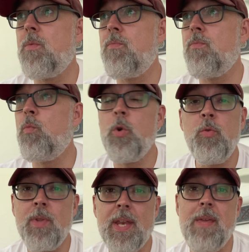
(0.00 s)

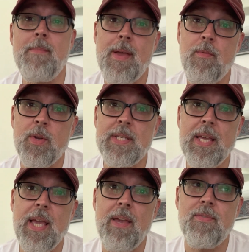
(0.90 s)
wound that he may
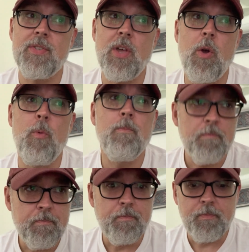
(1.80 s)
receive. So
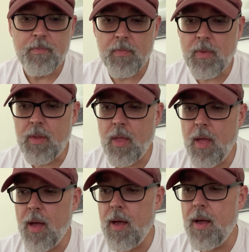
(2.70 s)

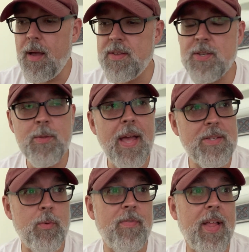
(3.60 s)

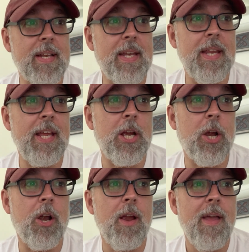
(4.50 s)
that's reflected
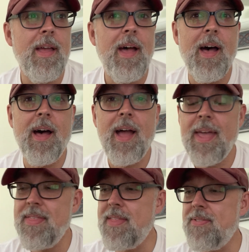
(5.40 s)
here,
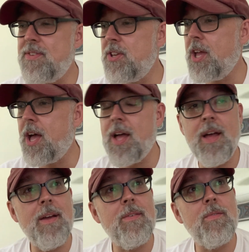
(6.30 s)
and then
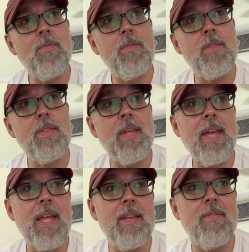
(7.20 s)
the
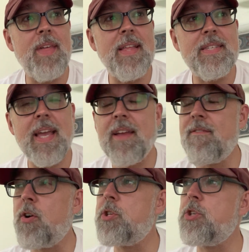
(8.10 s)
end of that second
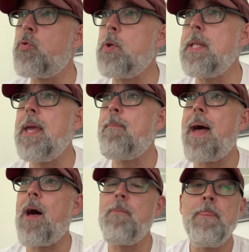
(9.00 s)
verse is really
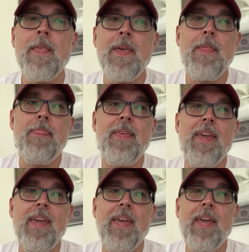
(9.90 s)
about
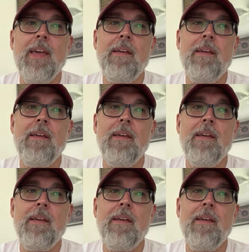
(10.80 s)
the